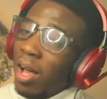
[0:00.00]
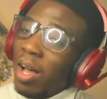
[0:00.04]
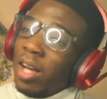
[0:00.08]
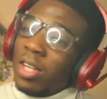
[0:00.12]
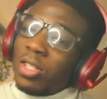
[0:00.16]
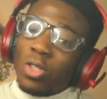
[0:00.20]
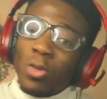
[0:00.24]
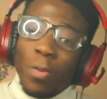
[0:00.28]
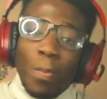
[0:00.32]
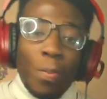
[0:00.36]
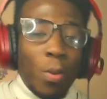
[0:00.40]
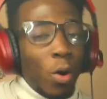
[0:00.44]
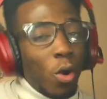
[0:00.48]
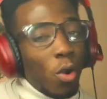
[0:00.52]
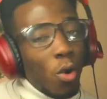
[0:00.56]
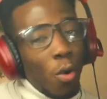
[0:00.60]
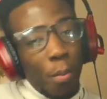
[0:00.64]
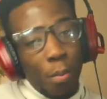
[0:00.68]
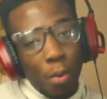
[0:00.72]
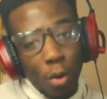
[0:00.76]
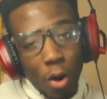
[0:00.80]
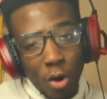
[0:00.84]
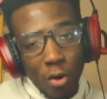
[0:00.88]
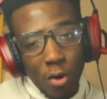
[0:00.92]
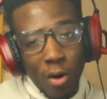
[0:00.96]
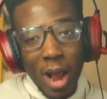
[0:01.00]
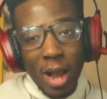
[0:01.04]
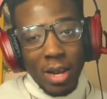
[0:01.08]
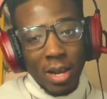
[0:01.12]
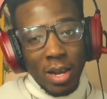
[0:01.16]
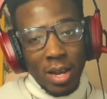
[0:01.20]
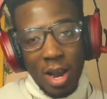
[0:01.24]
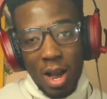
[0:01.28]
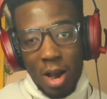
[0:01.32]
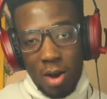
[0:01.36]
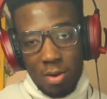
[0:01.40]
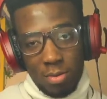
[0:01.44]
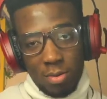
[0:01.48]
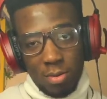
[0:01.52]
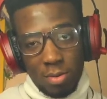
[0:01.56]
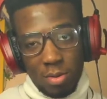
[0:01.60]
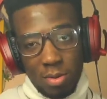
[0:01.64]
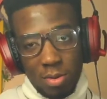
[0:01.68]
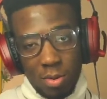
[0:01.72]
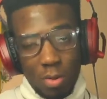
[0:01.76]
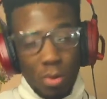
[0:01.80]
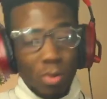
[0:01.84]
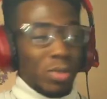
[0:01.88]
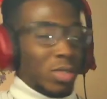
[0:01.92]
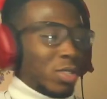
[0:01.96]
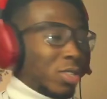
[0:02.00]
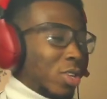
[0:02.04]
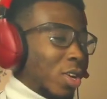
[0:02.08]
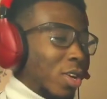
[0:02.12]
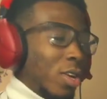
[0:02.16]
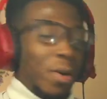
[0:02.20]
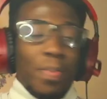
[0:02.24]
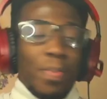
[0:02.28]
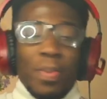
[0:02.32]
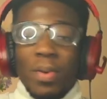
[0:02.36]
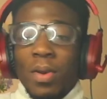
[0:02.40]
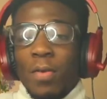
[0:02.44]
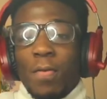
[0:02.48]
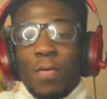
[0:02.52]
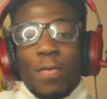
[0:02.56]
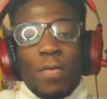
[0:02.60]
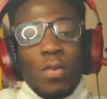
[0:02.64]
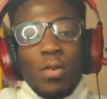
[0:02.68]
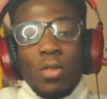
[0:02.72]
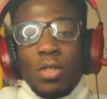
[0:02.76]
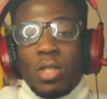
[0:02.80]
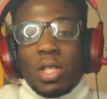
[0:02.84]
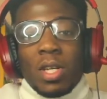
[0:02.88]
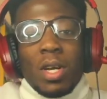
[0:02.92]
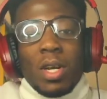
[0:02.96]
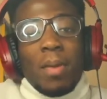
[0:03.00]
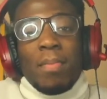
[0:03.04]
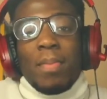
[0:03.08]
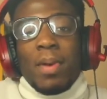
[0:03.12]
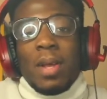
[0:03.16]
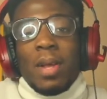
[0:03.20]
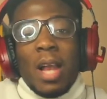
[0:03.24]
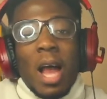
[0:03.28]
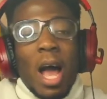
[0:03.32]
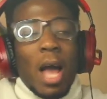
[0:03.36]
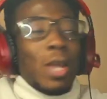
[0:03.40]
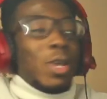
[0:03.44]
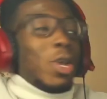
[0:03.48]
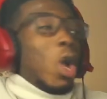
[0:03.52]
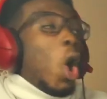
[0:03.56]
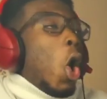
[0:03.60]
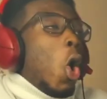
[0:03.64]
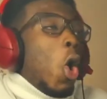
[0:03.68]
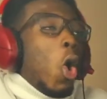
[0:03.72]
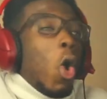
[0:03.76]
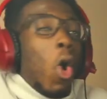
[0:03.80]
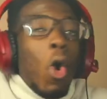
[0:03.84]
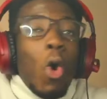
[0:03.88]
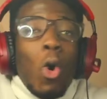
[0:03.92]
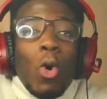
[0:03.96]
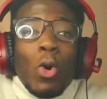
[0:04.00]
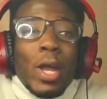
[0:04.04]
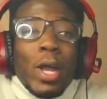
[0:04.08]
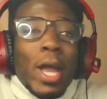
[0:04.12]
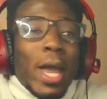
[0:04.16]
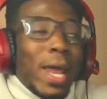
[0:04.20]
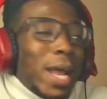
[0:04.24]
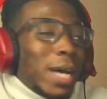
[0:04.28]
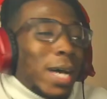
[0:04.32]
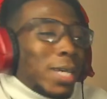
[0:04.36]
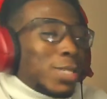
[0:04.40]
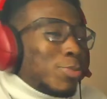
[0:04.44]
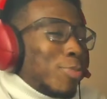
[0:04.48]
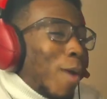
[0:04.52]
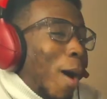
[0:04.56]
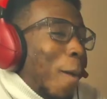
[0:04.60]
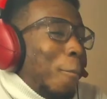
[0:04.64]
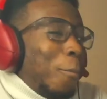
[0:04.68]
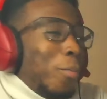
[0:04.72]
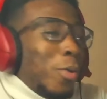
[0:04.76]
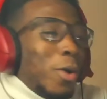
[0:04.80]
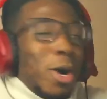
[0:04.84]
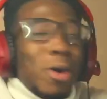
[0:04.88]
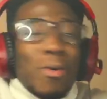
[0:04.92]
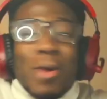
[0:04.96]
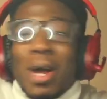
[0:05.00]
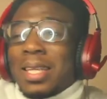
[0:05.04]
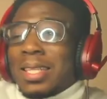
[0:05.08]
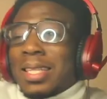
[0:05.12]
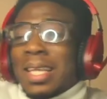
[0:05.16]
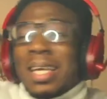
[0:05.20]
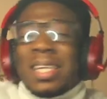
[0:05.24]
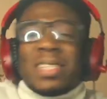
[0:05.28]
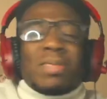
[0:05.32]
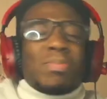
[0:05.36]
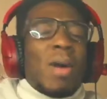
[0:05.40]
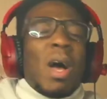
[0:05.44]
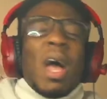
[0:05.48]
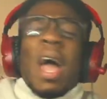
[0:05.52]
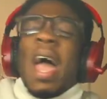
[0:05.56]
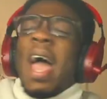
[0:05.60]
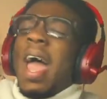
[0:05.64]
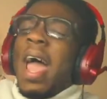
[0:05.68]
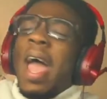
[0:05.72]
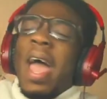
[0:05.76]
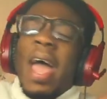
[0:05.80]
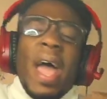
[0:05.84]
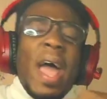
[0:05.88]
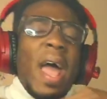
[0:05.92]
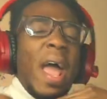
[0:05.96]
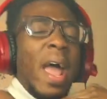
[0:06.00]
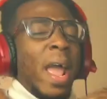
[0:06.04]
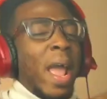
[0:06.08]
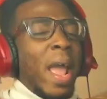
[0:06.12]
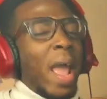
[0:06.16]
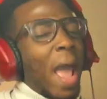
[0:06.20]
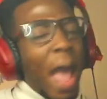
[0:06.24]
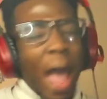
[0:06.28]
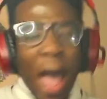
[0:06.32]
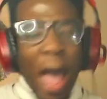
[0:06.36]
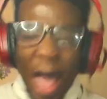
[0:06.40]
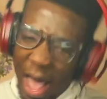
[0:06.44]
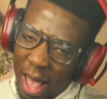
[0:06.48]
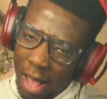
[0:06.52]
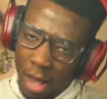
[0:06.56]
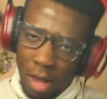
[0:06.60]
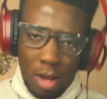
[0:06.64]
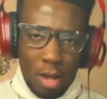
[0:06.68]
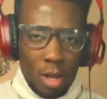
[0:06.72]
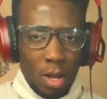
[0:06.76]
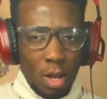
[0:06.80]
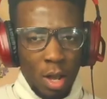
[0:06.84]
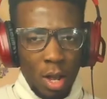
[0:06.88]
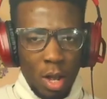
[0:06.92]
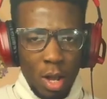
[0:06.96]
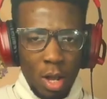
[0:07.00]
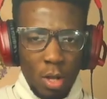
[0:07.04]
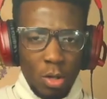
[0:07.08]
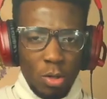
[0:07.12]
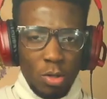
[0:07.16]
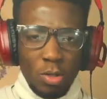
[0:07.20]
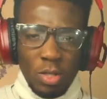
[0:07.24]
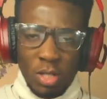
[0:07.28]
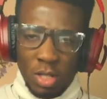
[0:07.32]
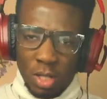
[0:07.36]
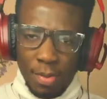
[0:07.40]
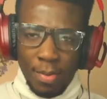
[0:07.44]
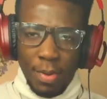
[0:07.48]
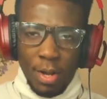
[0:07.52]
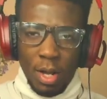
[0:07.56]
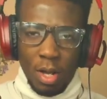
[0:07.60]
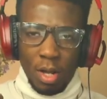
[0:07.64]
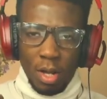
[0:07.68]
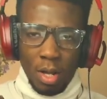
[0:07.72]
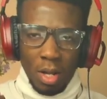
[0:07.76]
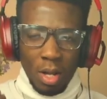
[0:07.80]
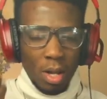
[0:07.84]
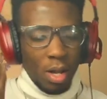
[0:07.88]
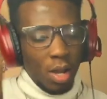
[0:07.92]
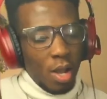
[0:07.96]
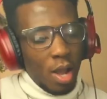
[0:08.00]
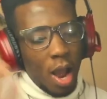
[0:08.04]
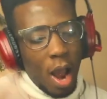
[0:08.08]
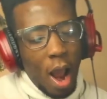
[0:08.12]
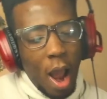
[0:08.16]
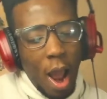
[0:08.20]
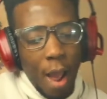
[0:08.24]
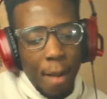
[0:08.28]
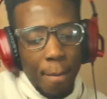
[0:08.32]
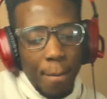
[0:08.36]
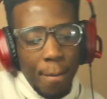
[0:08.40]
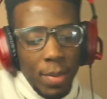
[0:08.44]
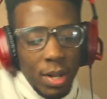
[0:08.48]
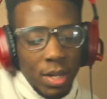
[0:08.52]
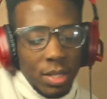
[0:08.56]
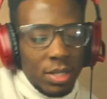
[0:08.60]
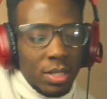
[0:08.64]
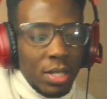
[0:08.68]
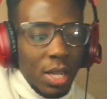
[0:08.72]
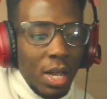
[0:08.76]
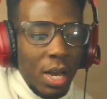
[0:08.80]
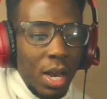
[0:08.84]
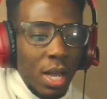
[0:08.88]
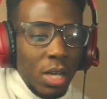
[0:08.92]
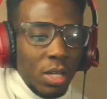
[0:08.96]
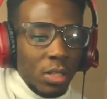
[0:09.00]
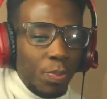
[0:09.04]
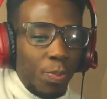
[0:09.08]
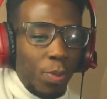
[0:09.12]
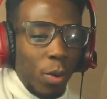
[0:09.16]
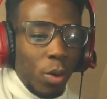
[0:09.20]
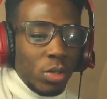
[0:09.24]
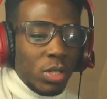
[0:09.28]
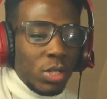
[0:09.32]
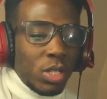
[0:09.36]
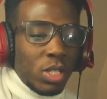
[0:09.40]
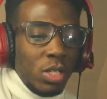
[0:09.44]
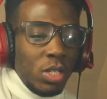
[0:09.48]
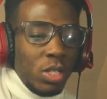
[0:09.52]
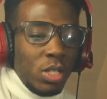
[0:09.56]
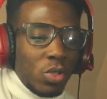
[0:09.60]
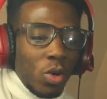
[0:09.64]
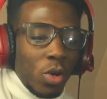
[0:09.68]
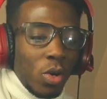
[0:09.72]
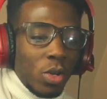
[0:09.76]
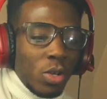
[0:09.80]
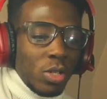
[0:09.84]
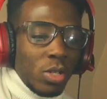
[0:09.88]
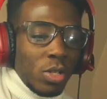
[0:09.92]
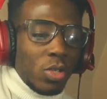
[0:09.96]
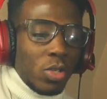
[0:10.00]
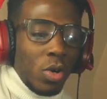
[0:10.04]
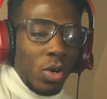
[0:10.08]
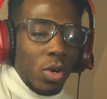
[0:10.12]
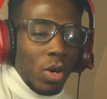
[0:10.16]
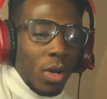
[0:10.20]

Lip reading: Support your boy right now. Don't turn up in the future and be like, yo, yeah, that's my boy right there. That's my A-A-A. You see me? Alright, man, say less. Broski, talk your talk.